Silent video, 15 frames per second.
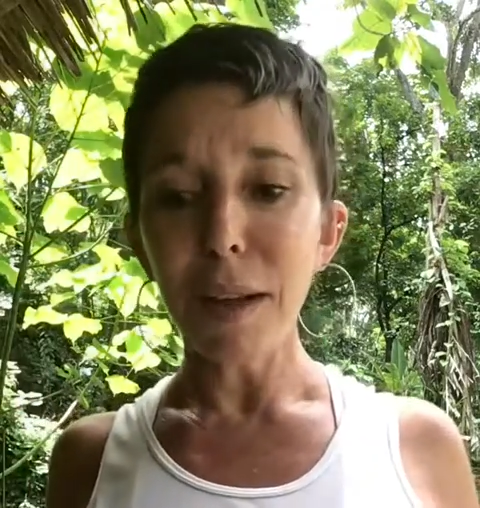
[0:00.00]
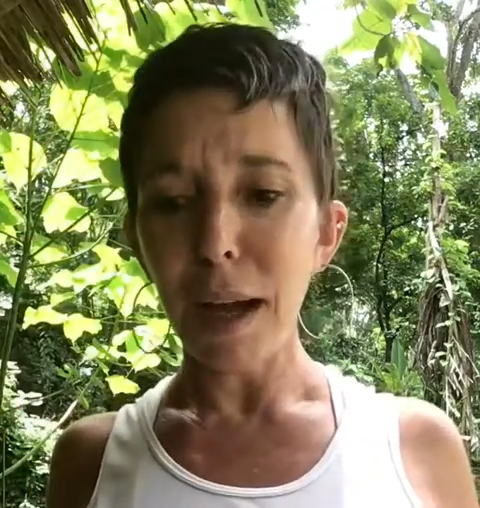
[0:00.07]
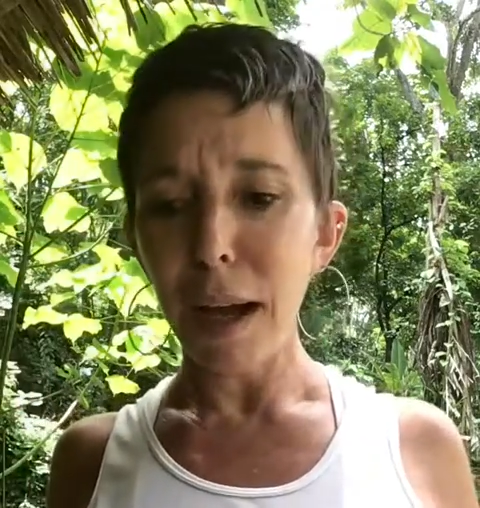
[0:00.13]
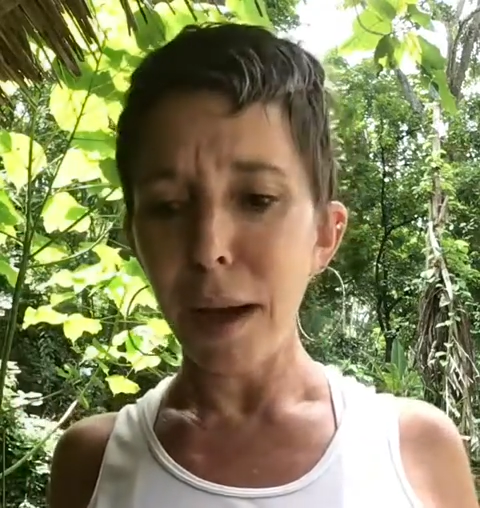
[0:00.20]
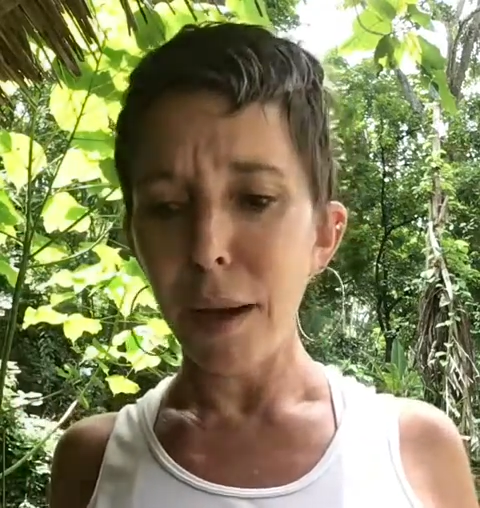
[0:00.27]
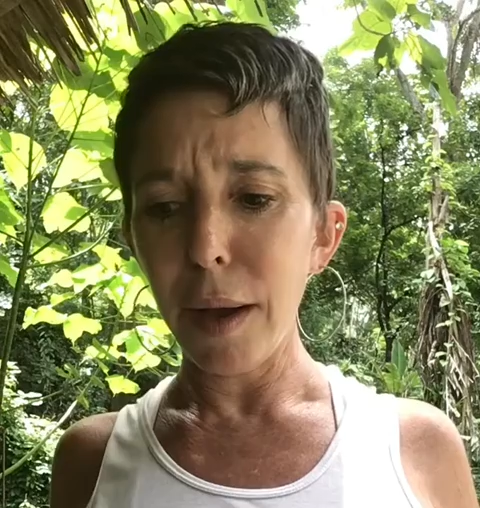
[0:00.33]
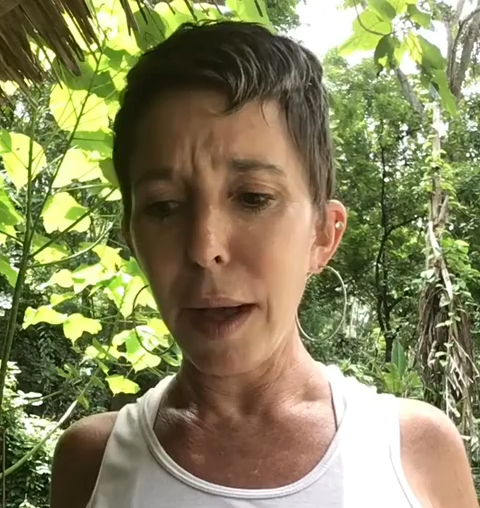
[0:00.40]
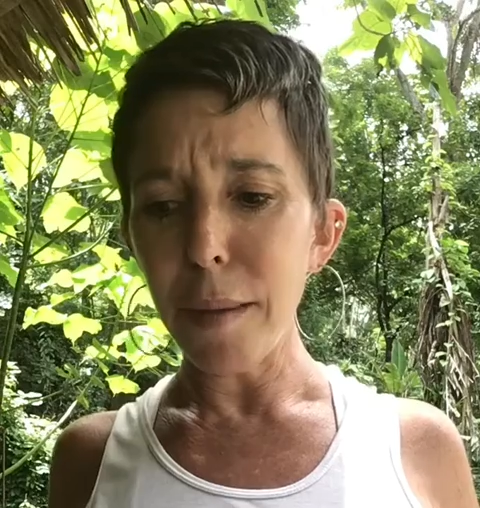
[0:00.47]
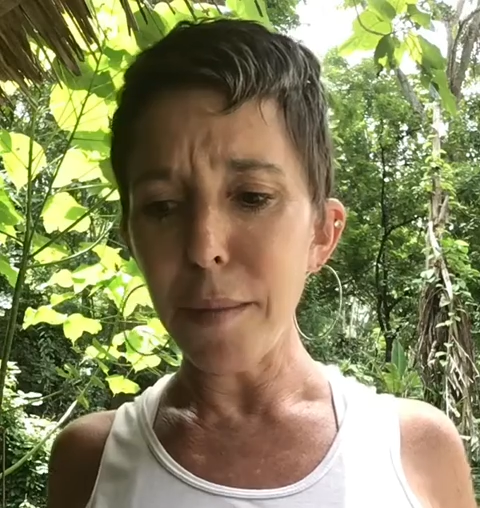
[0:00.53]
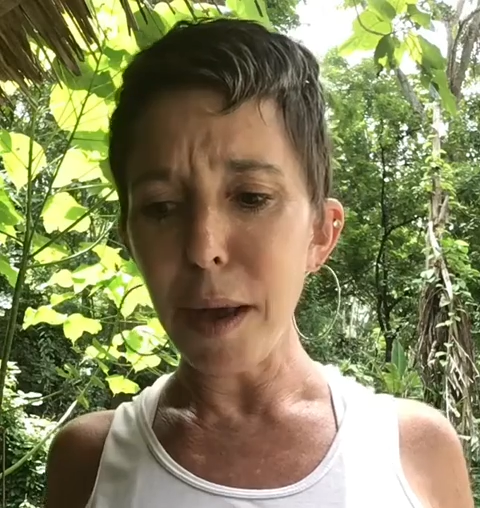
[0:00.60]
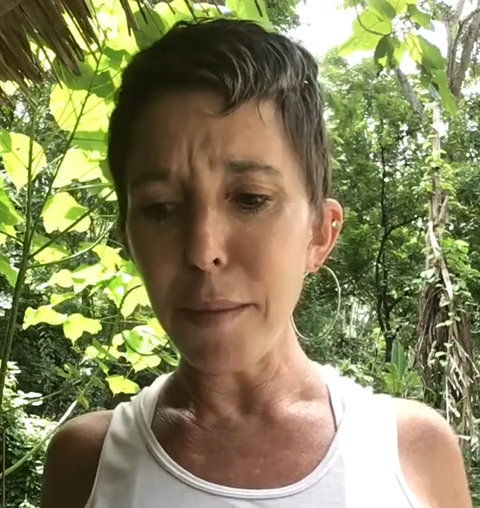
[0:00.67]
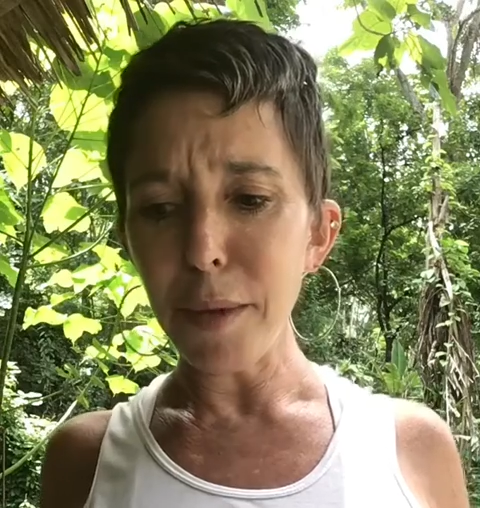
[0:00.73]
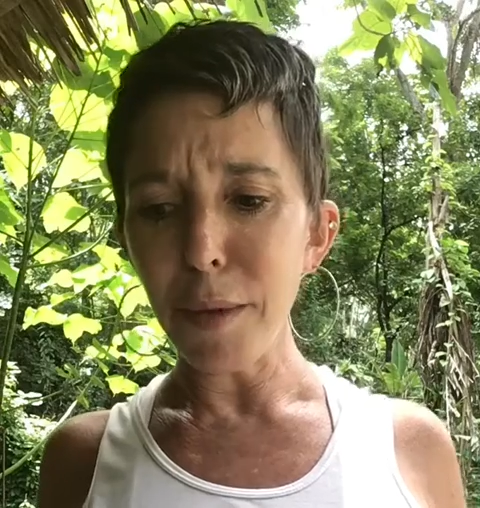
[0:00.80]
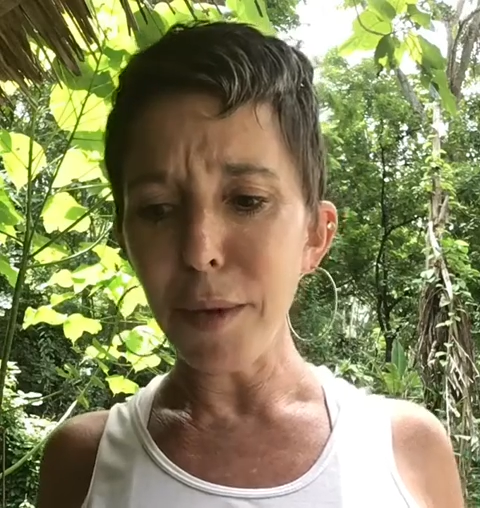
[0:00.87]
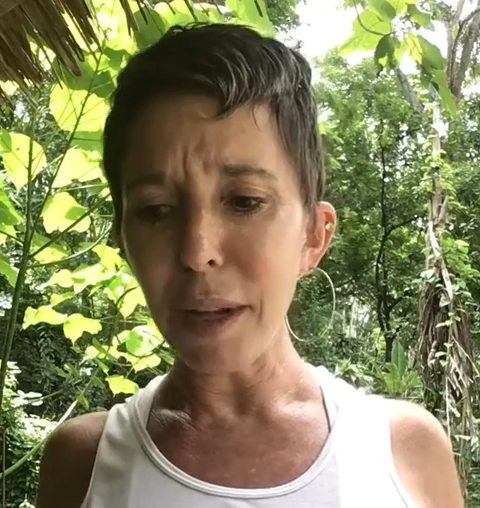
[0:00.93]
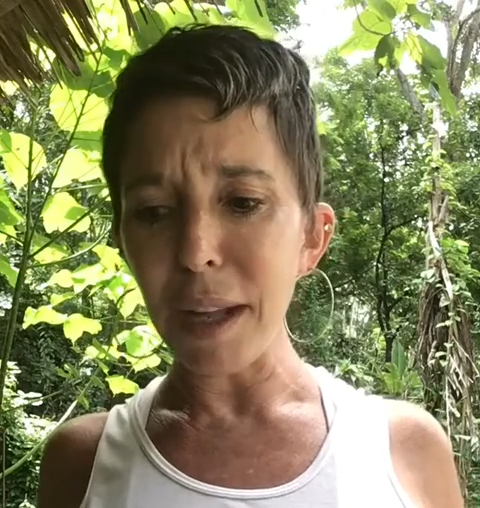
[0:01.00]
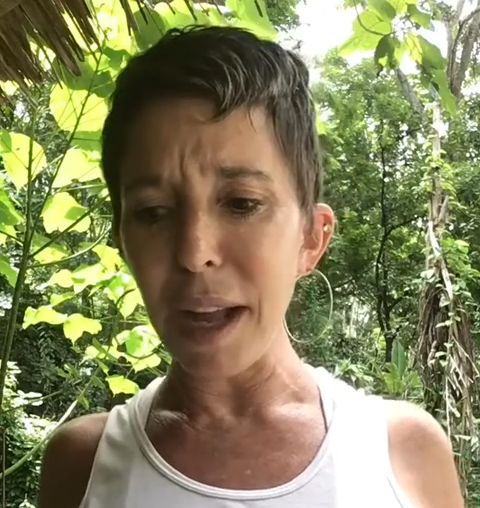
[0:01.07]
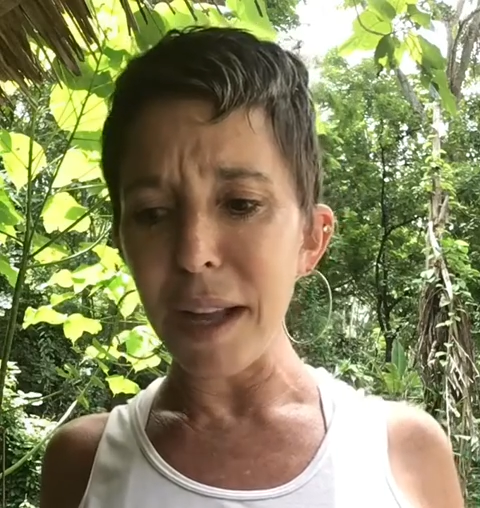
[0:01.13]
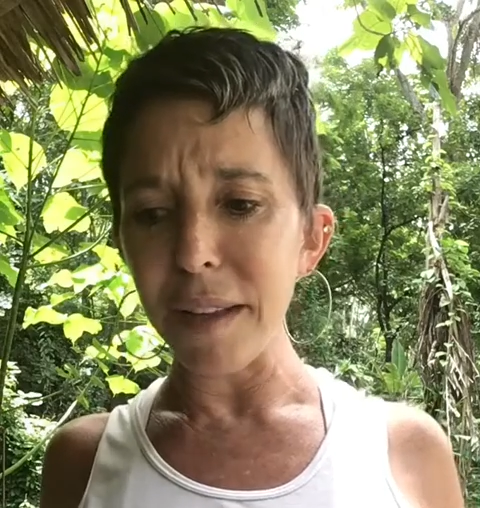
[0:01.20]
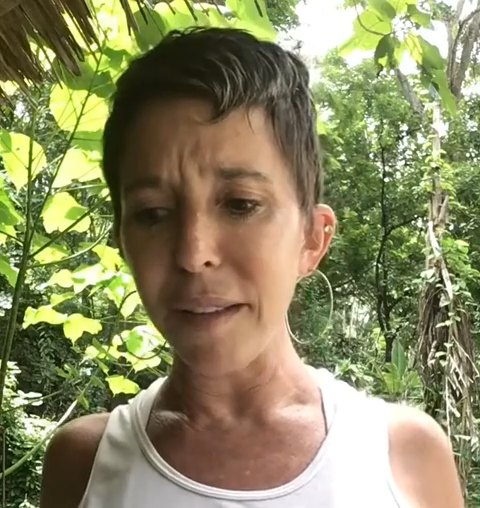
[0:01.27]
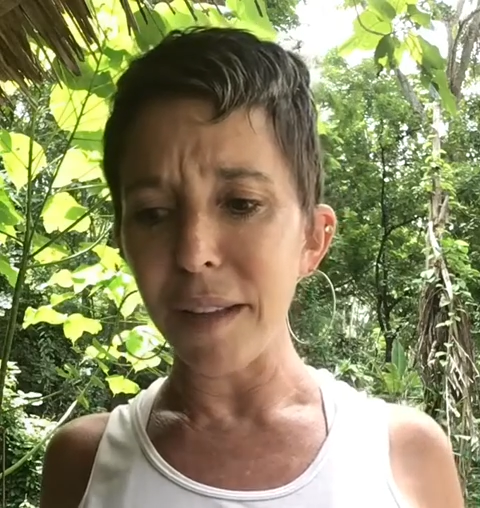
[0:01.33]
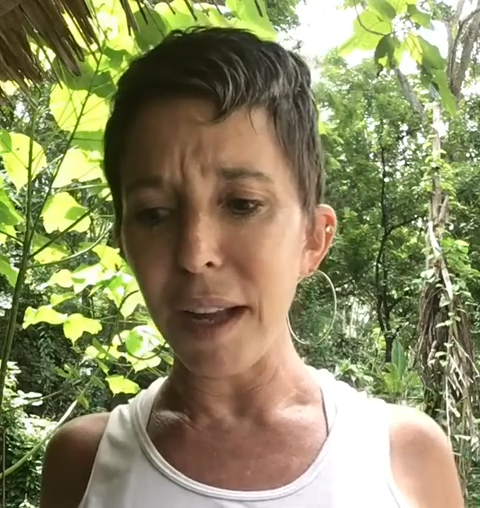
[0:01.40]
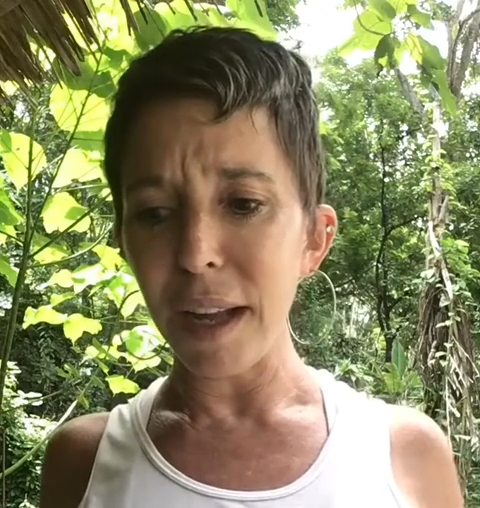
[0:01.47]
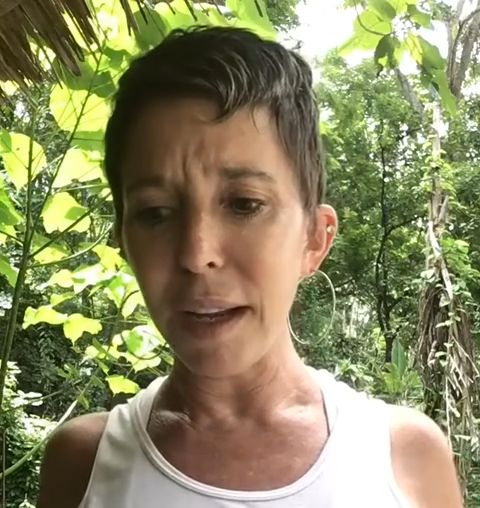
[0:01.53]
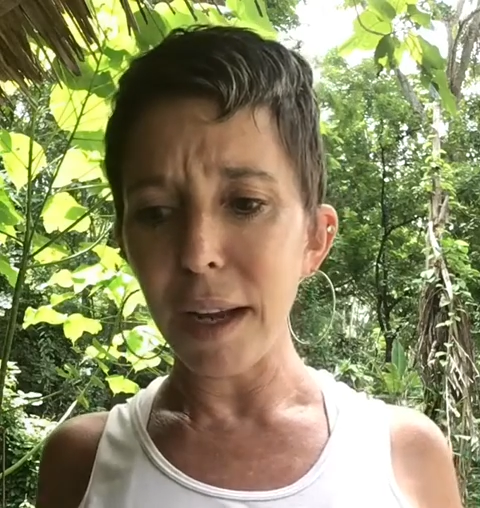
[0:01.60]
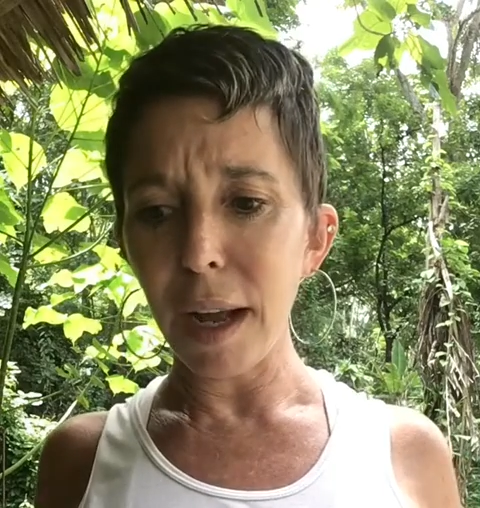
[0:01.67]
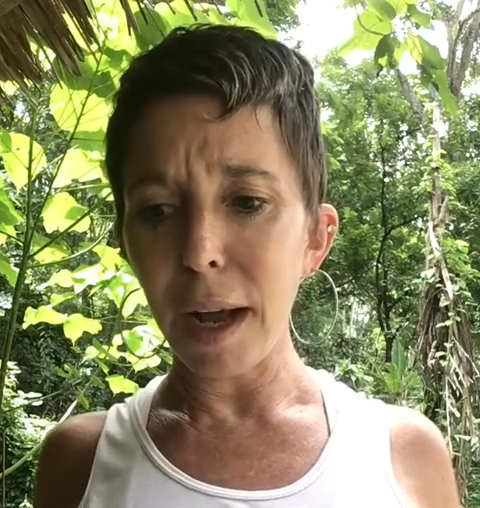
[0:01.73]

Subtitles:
it made me realize that